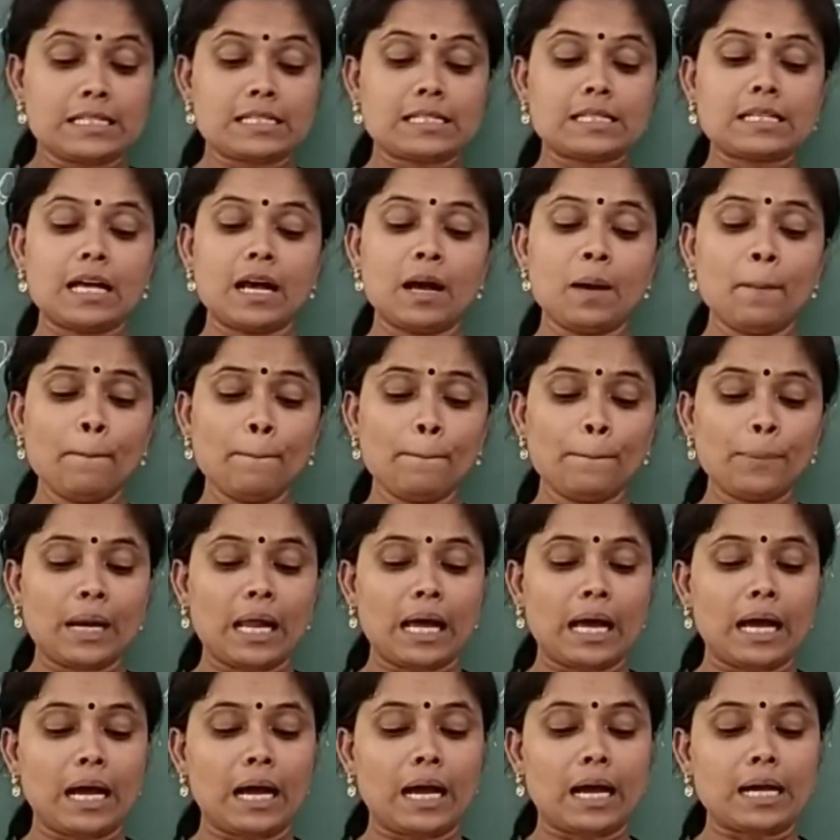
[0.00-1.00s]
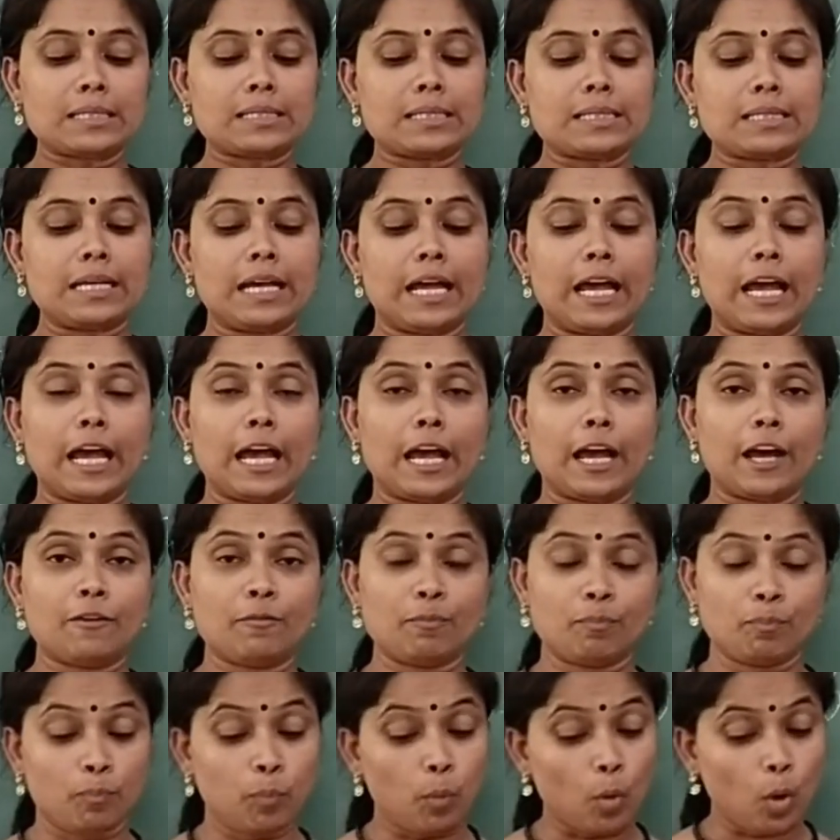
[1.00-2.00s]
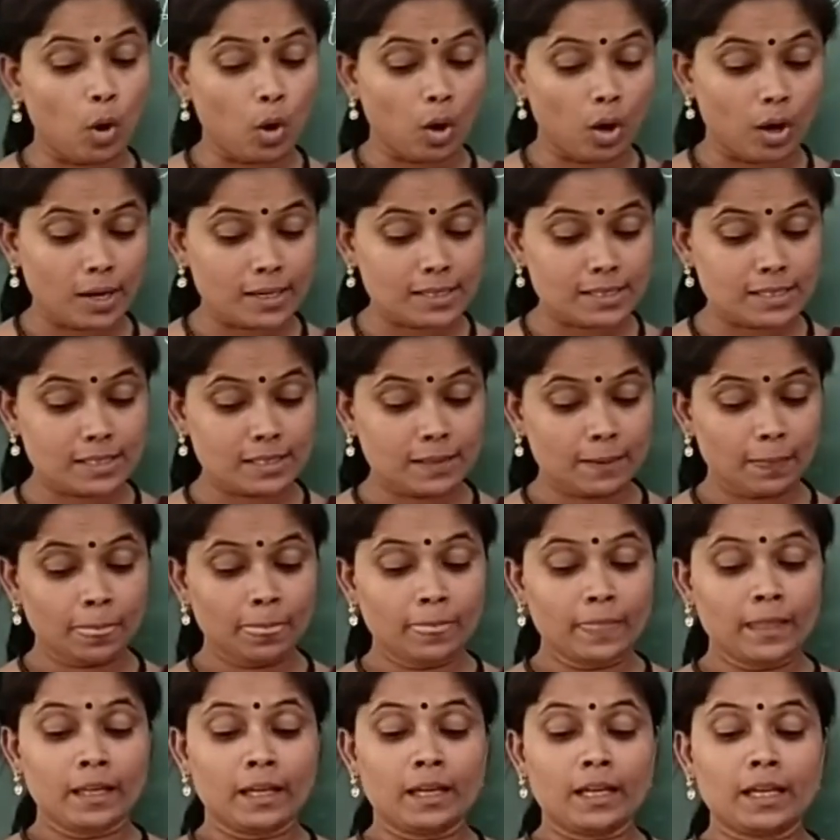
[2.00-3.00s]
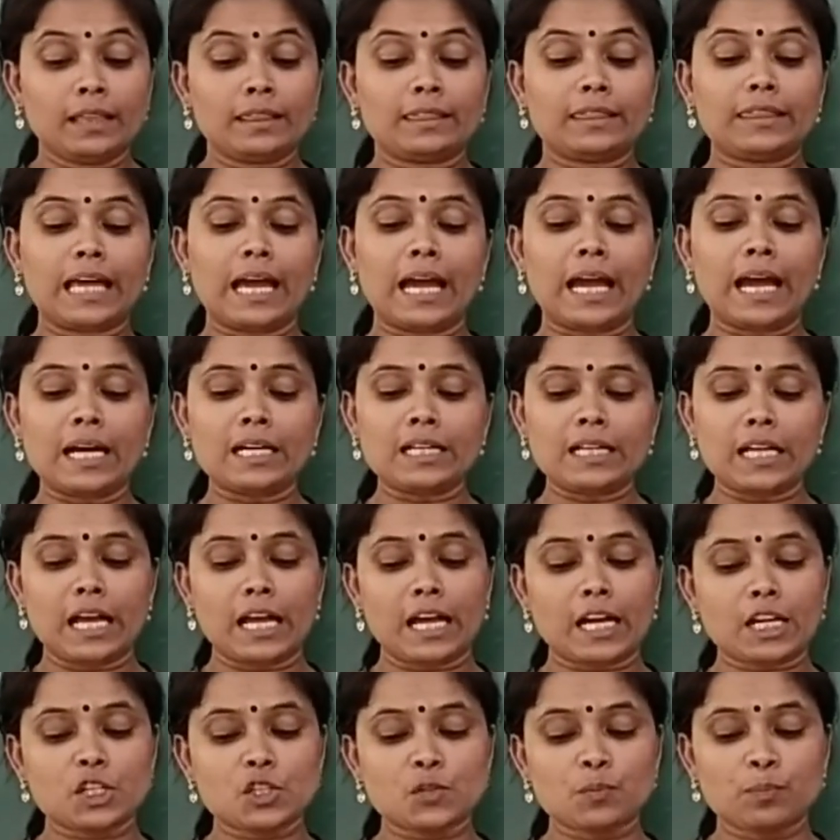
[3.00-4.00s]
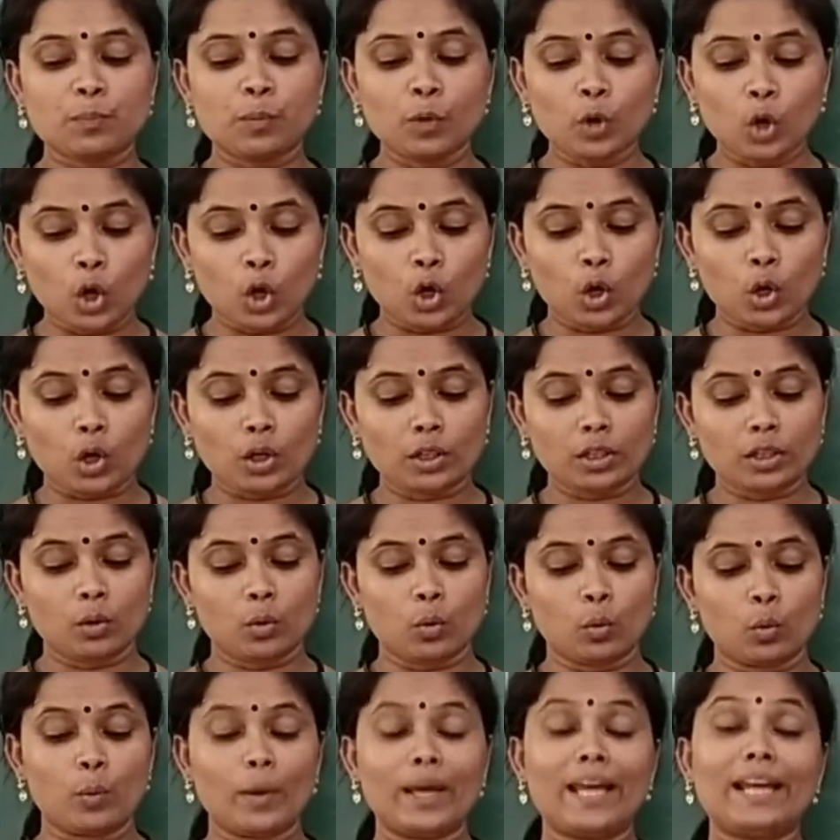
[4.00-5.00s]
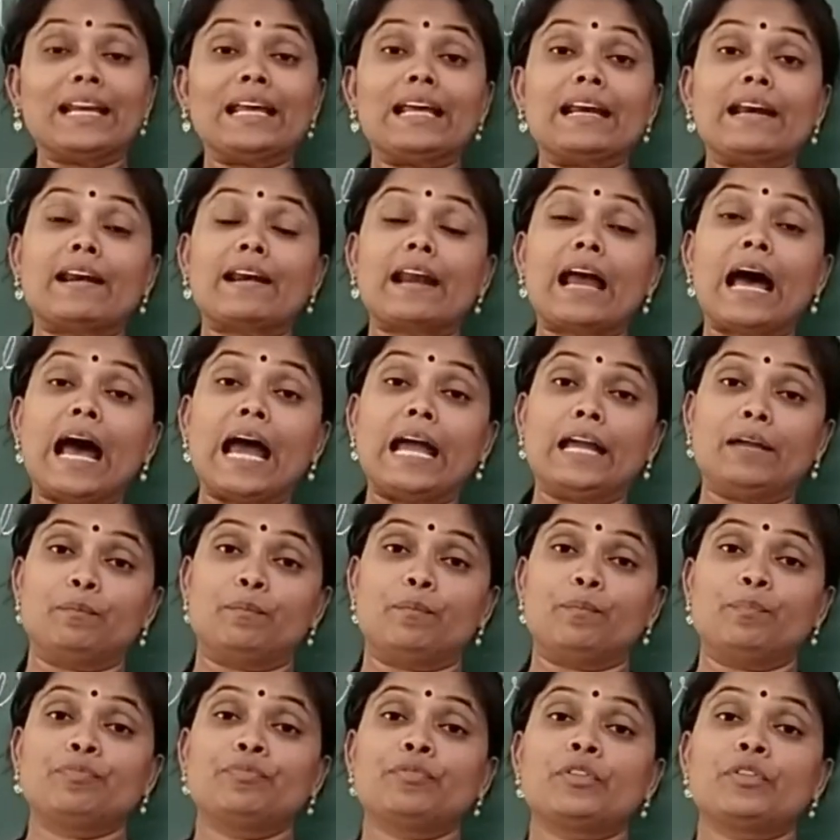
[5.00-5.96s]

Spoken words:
some plants have pods that explode when ripe.